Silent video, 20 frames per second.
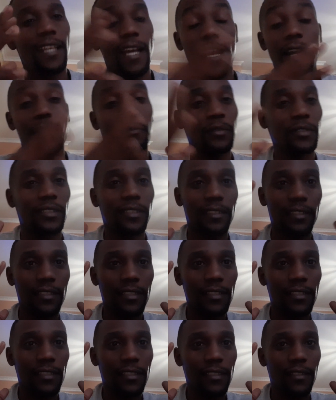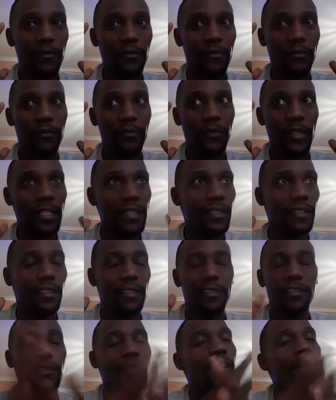I was frantic,
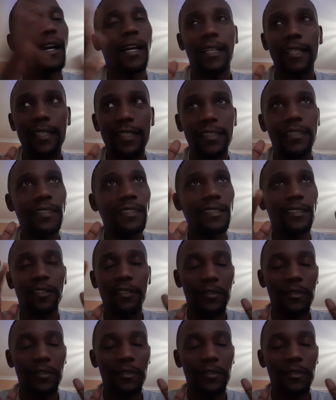a kid,